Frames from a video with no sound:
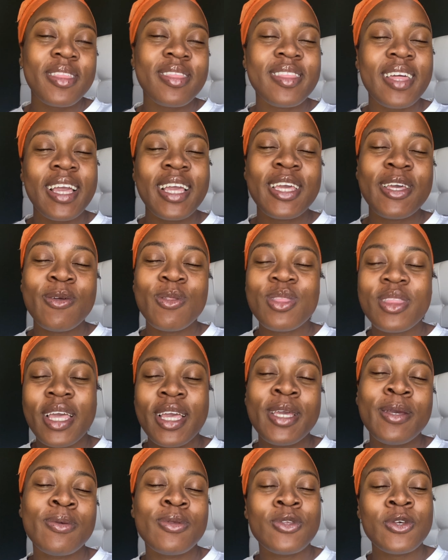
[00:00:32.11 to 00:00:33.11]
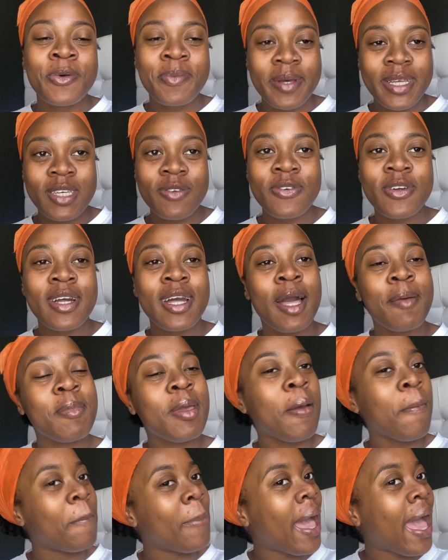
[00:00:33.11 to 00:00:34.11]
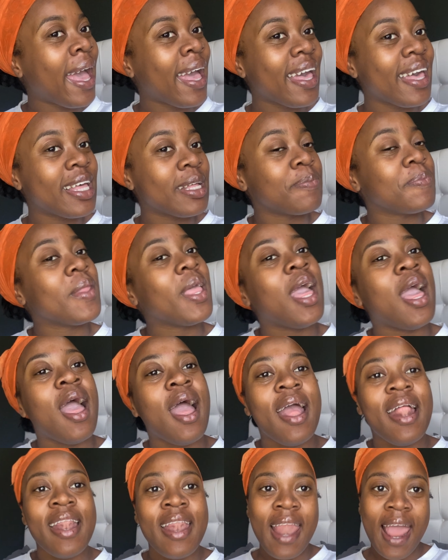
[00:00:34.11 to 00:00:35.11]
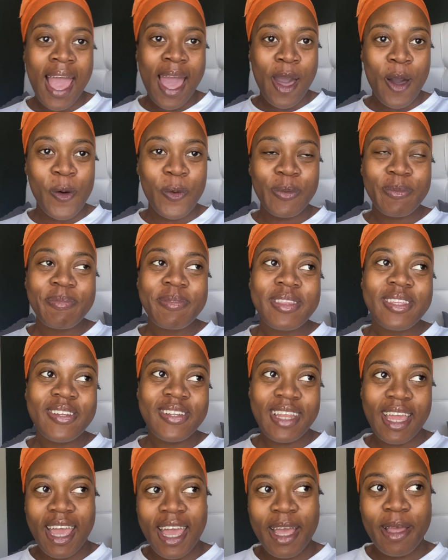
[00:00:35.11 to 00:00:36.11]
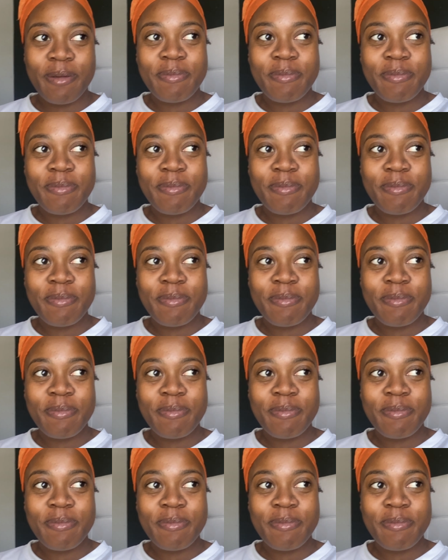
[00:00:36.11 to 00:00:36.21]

thank you thank you so much for coming back now today